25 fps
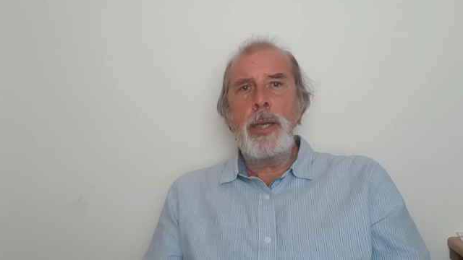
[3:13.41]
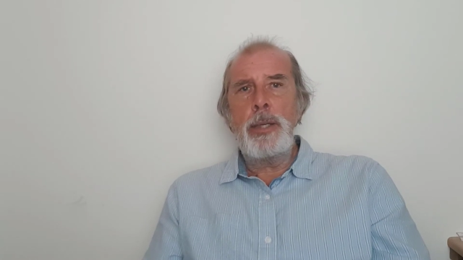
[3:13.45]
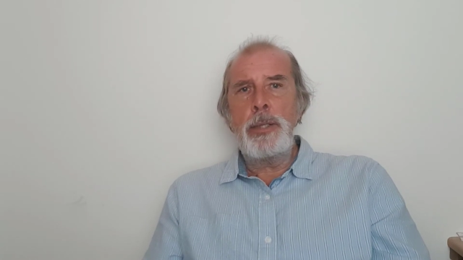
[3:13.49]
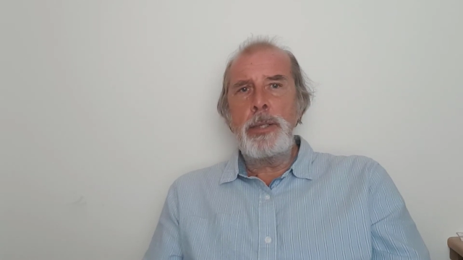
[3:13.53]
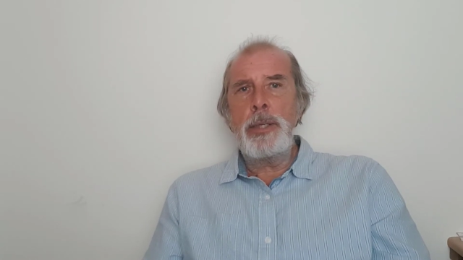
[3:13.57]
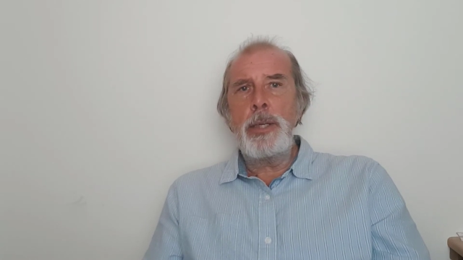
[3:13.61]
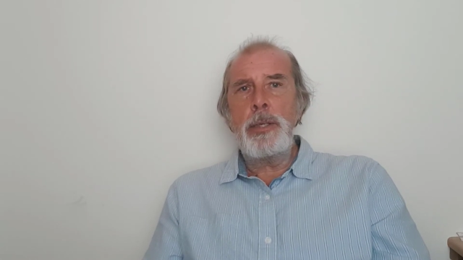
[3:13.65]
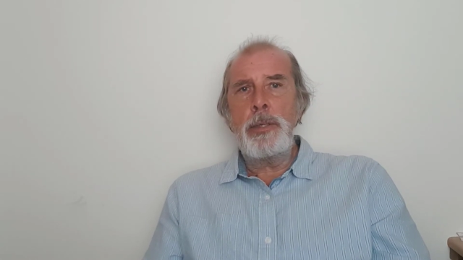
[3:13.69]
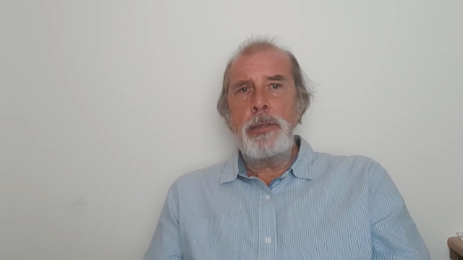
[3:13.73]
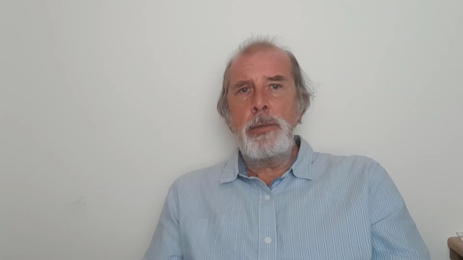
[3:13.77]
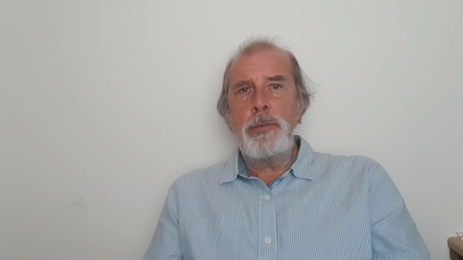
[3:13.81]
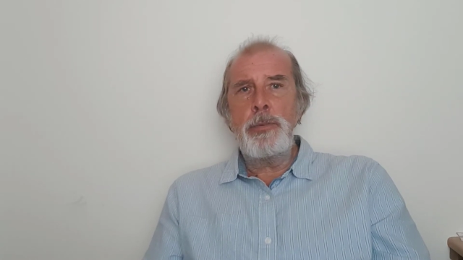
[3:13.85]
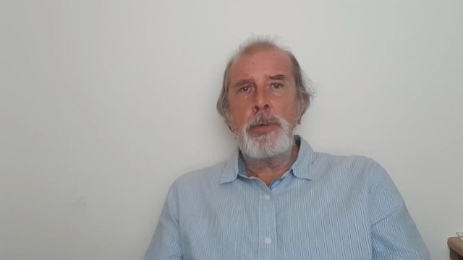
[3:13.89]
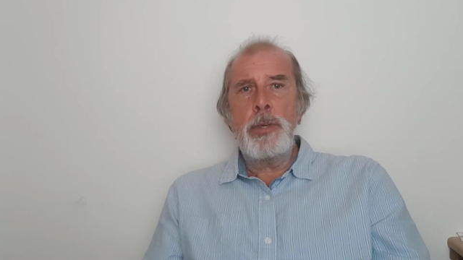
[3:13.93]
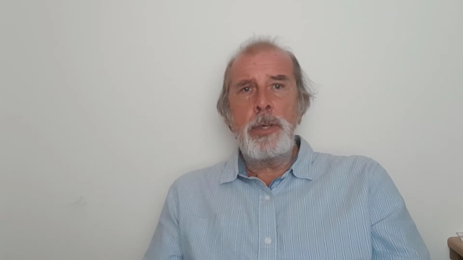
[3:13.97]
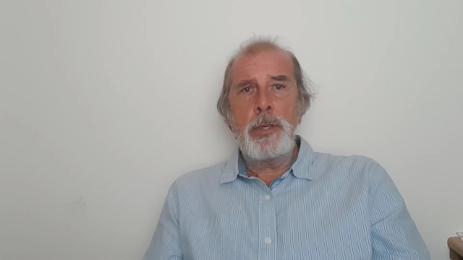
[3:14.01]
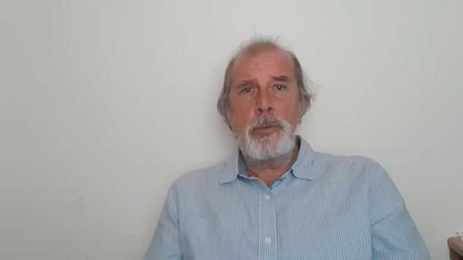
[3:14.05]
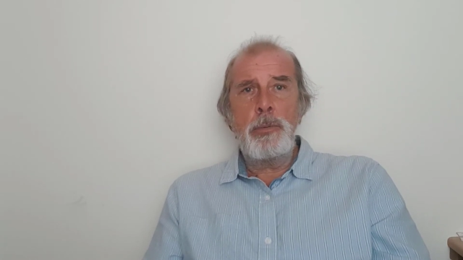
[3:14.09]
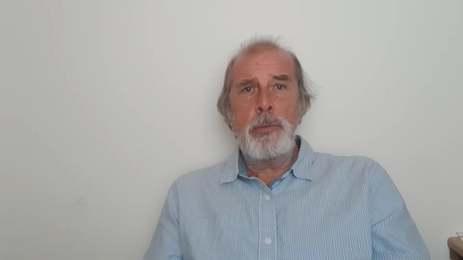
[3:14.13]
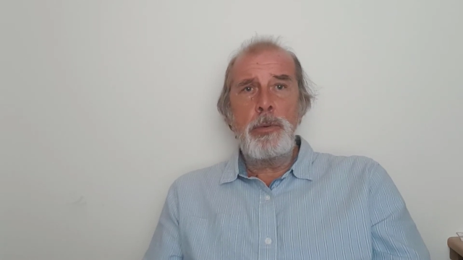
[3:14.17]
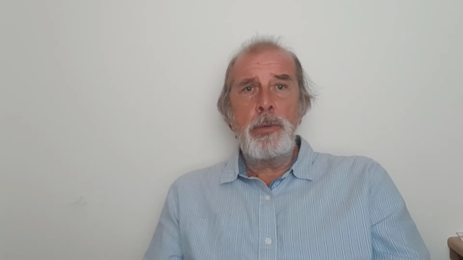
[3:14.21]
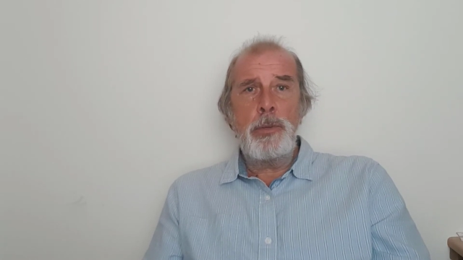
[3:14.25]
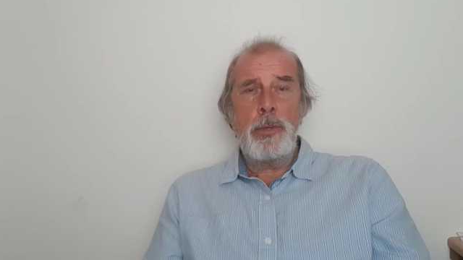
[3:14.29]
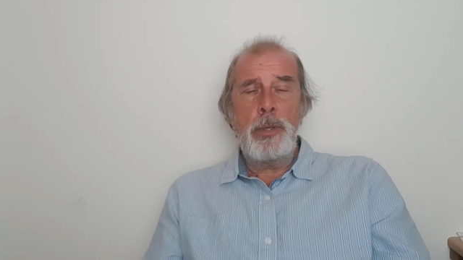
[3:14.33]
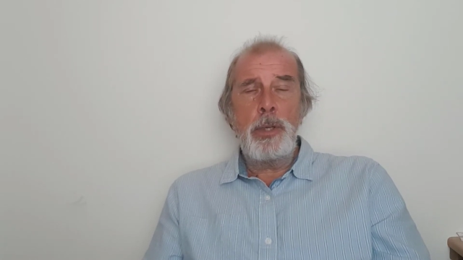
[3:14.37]

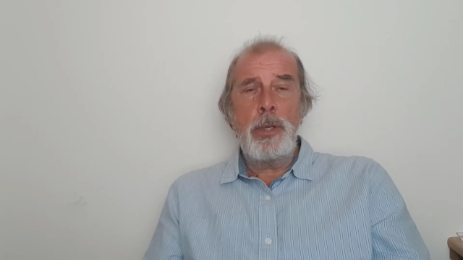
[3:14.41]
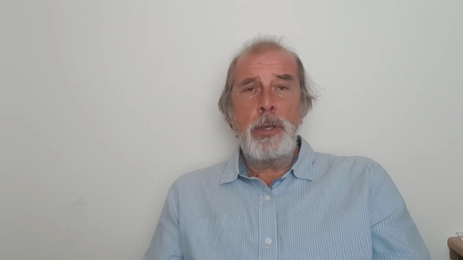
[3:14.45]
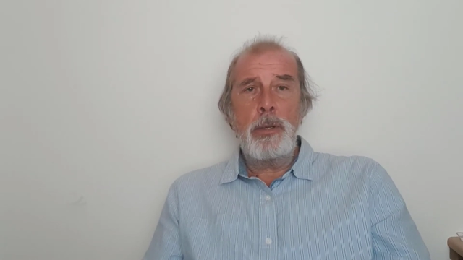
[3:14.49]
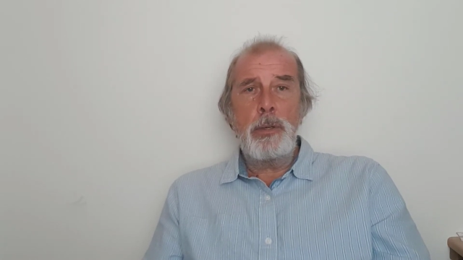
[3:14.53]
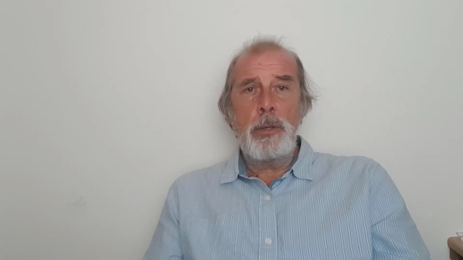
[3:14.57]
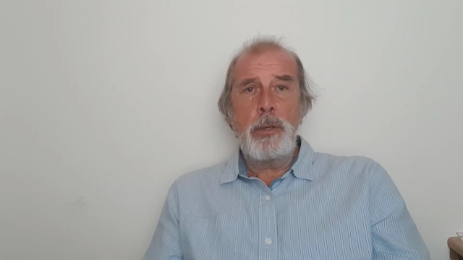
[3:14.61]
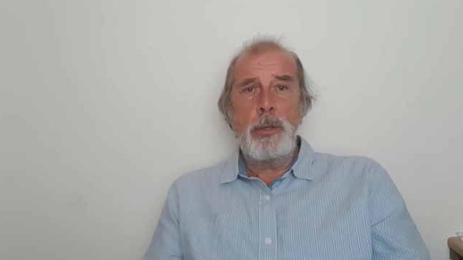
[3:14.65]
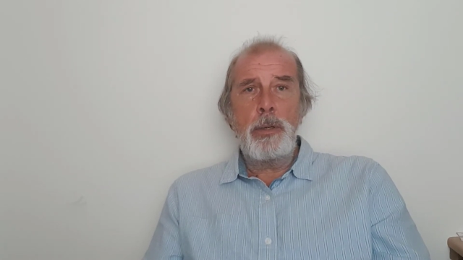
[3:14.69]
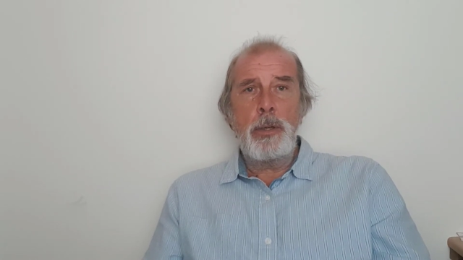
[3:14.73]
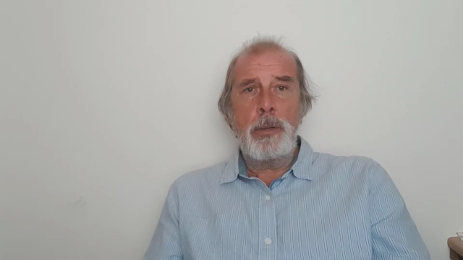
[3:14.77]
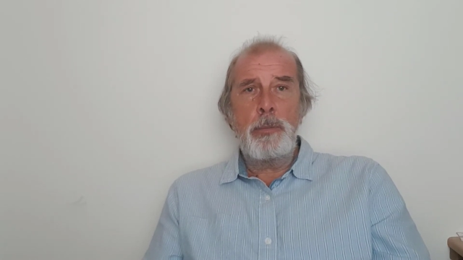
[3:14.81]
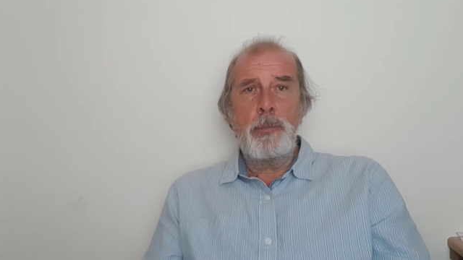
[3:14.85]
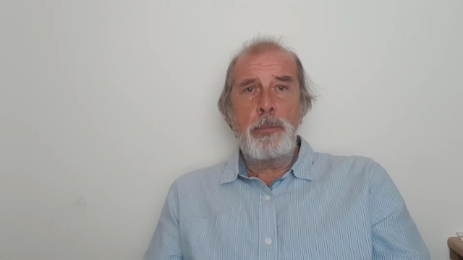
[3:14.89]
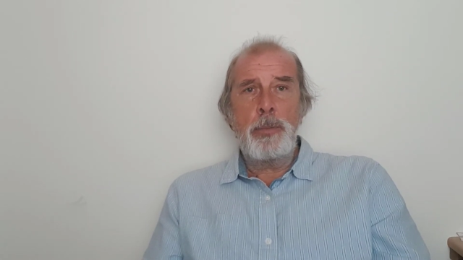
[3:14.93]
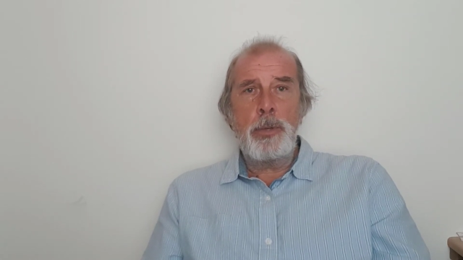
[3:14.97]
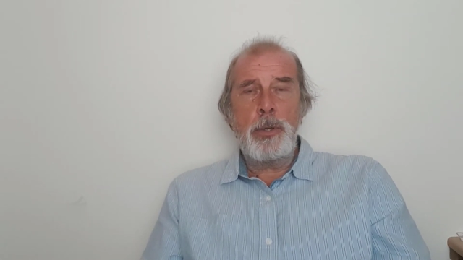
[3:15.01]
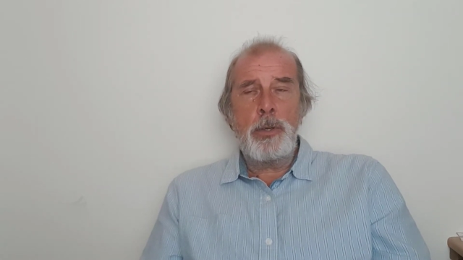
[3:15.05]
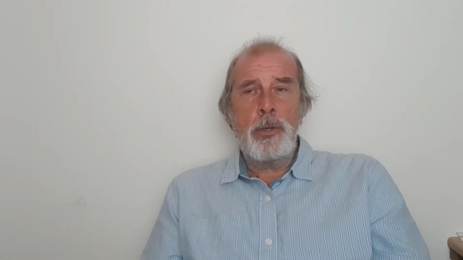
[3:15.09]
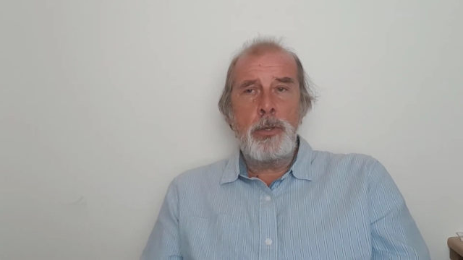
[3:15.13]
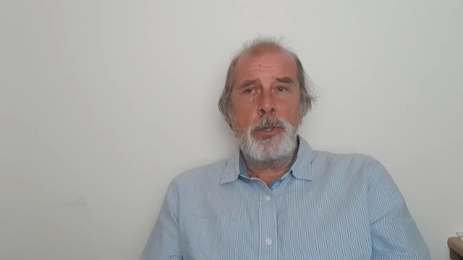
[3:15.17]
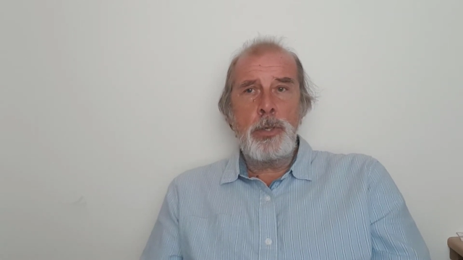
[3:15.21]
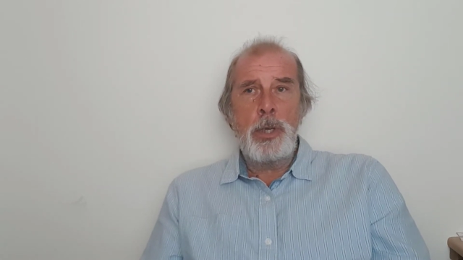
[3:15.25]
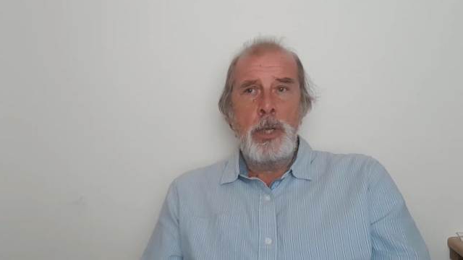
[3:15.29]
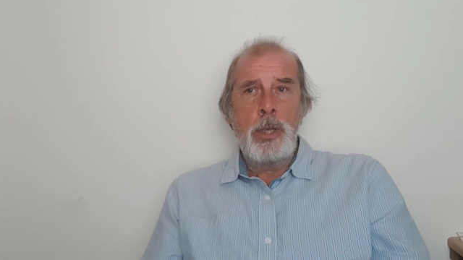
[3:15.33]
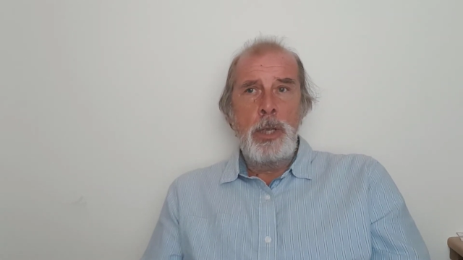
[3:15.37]
identified with that, because